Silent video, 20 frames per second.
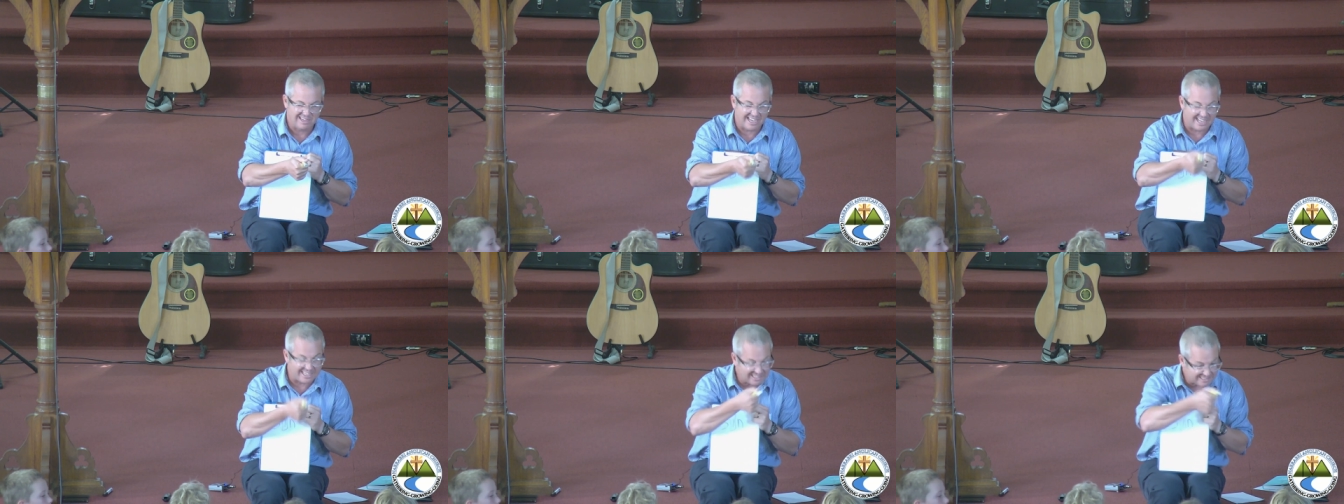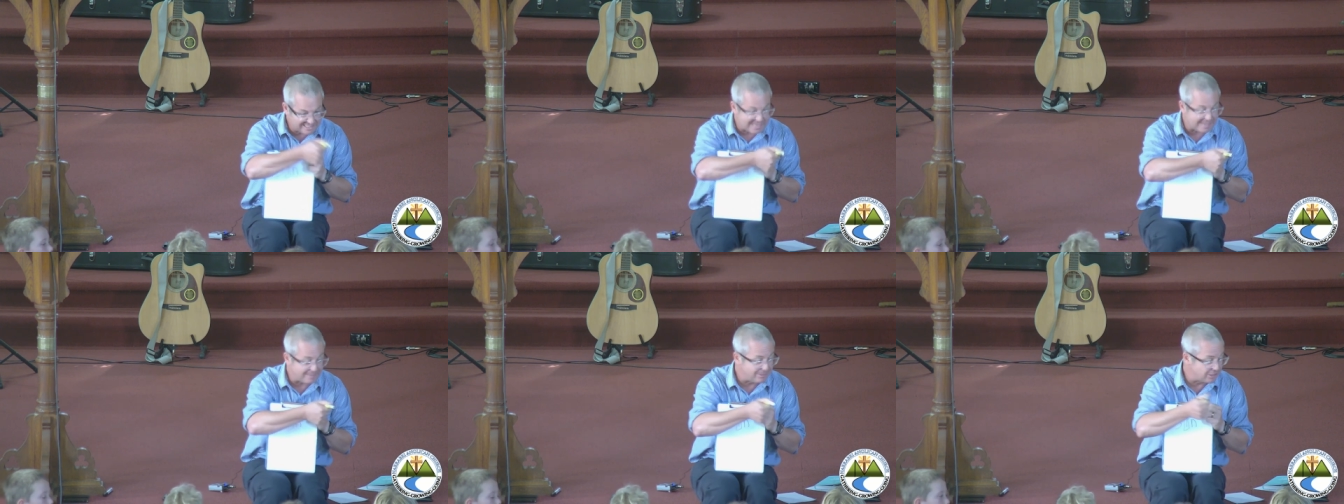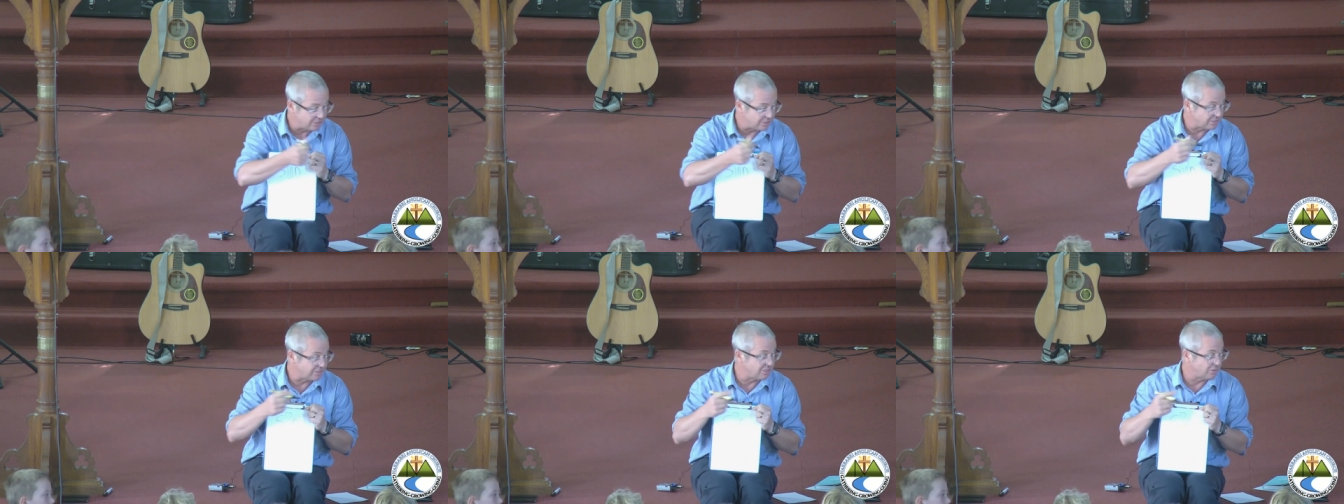and it
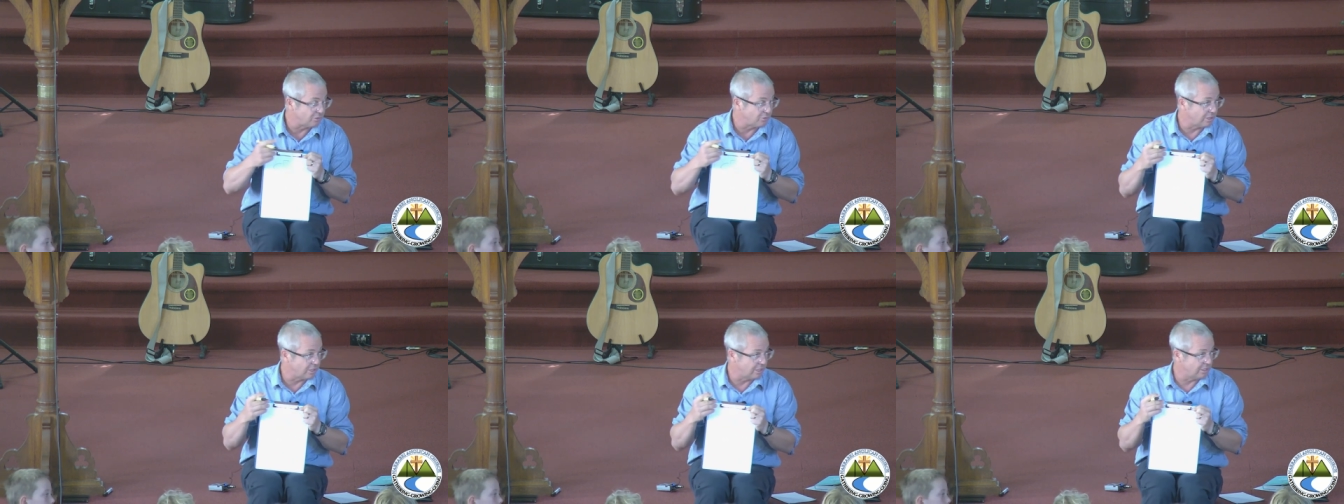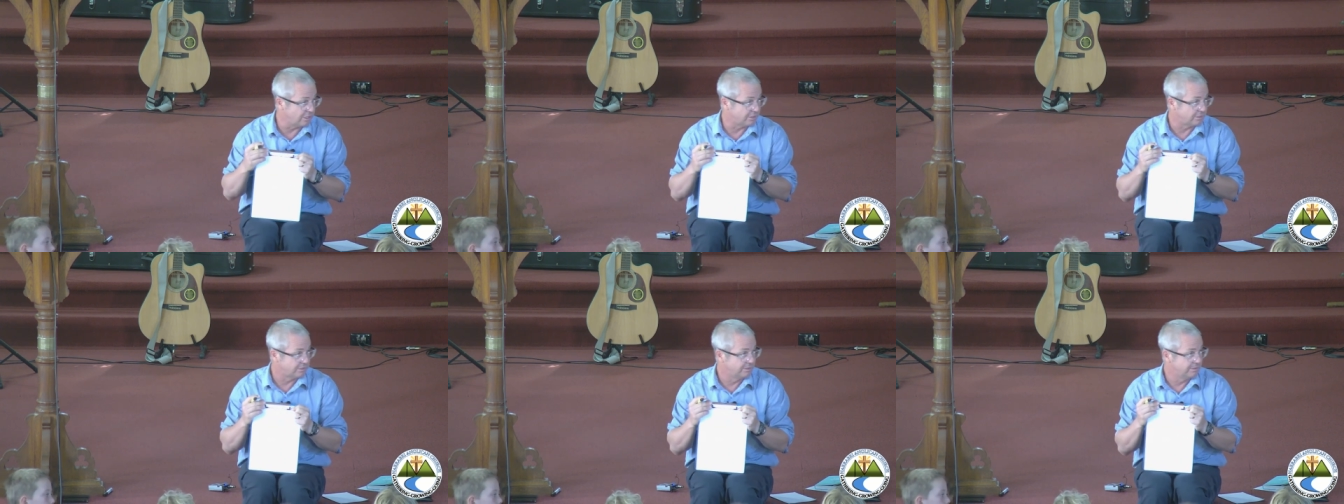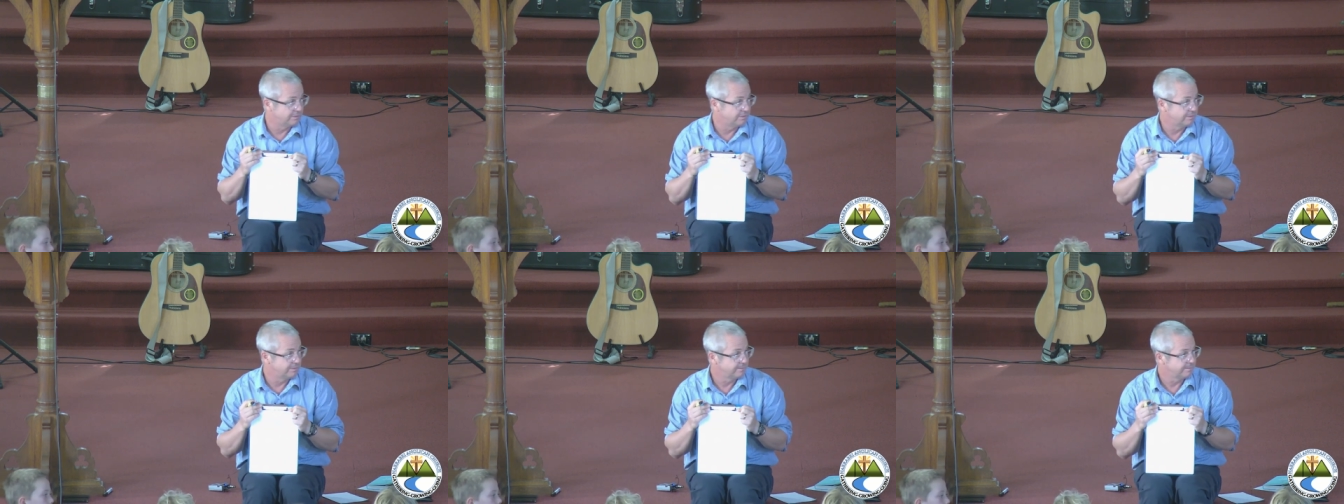damages the world.
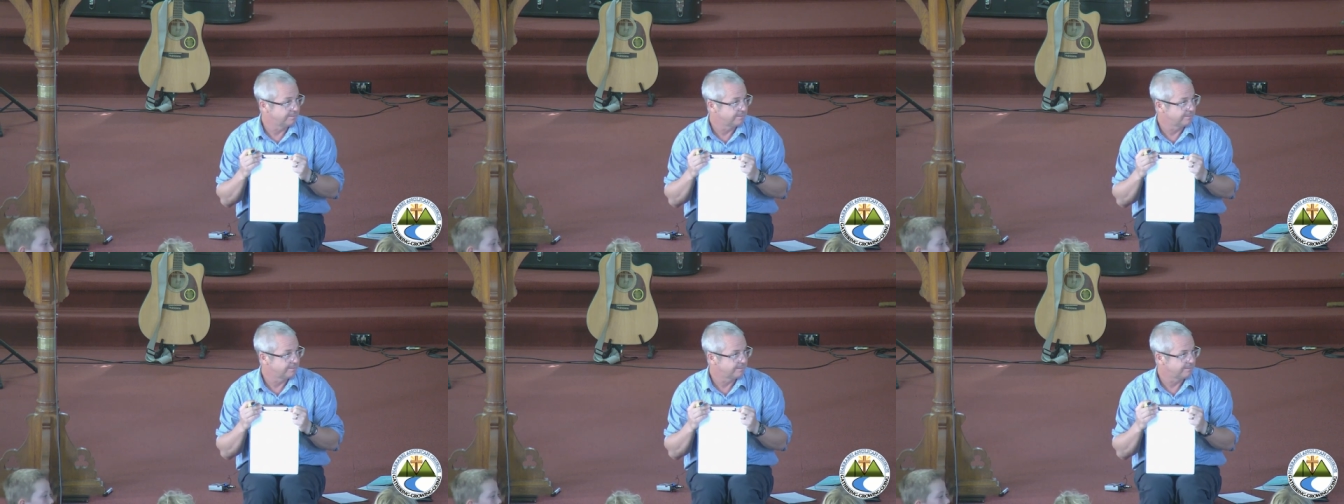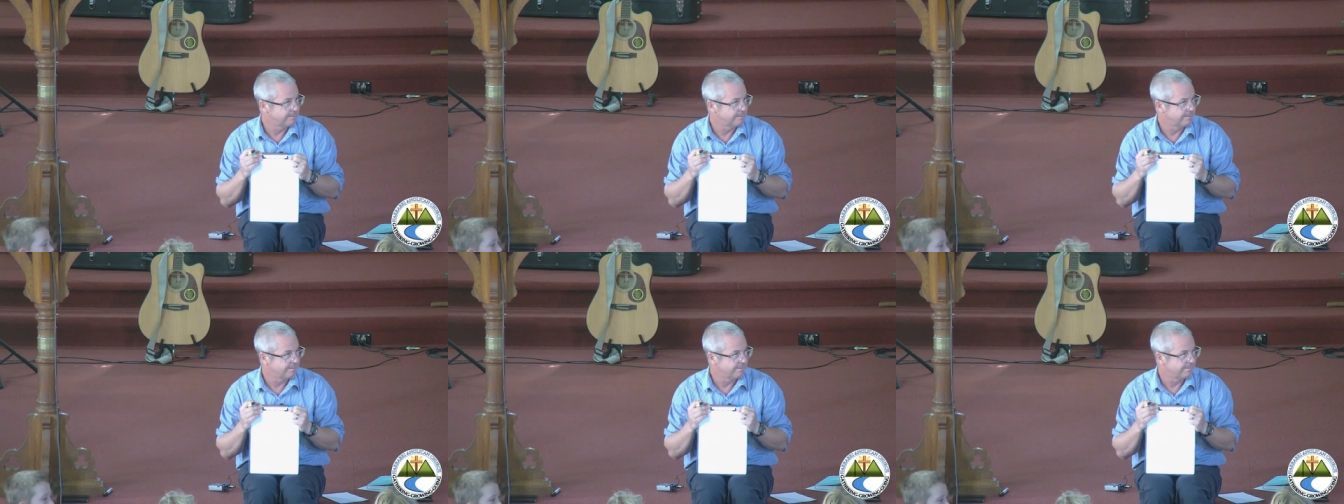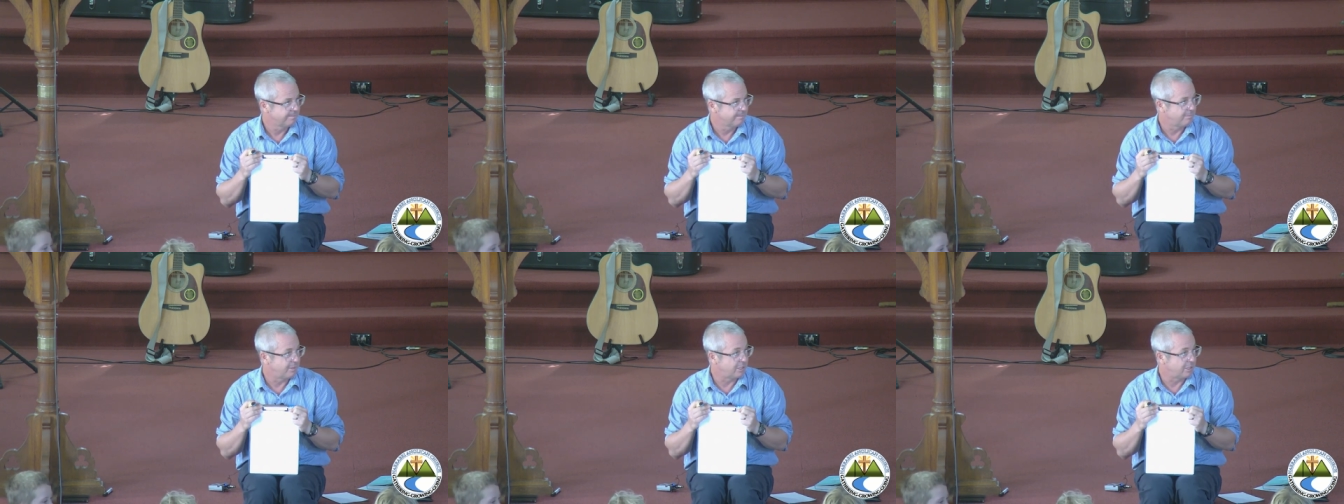
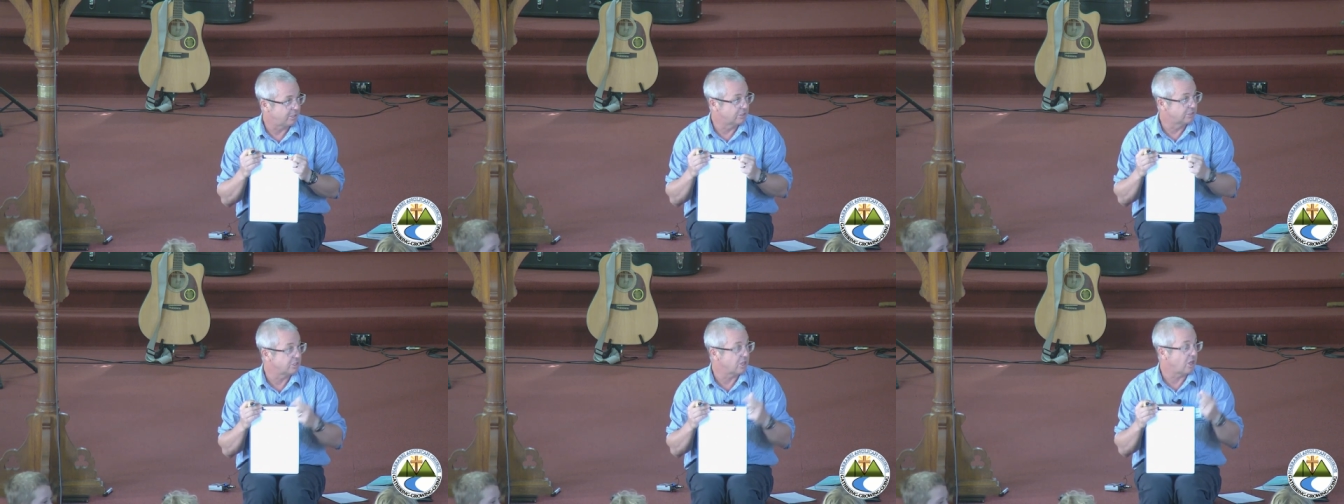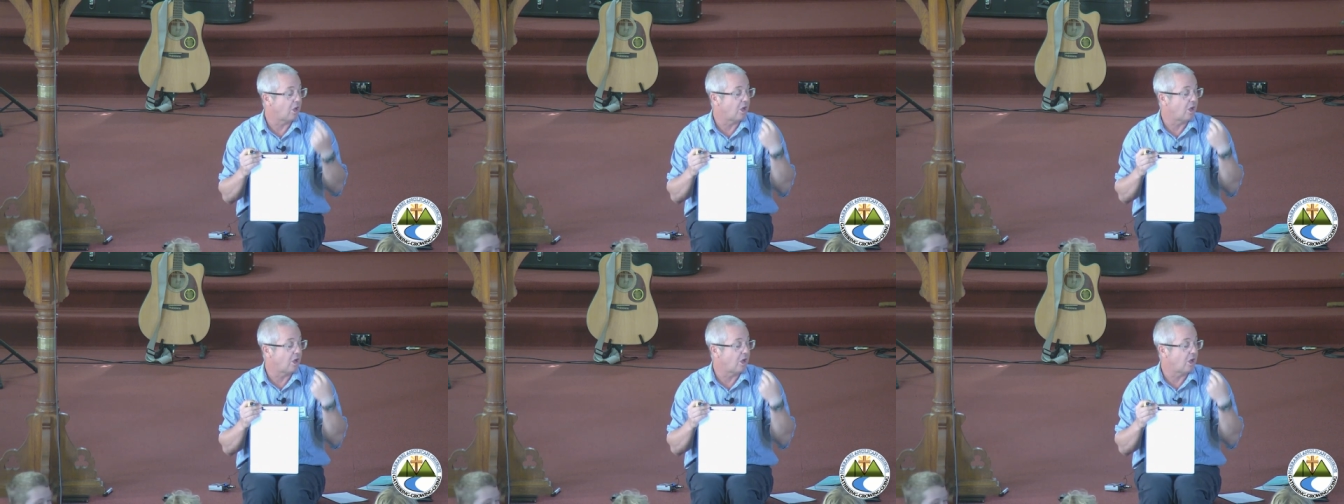Because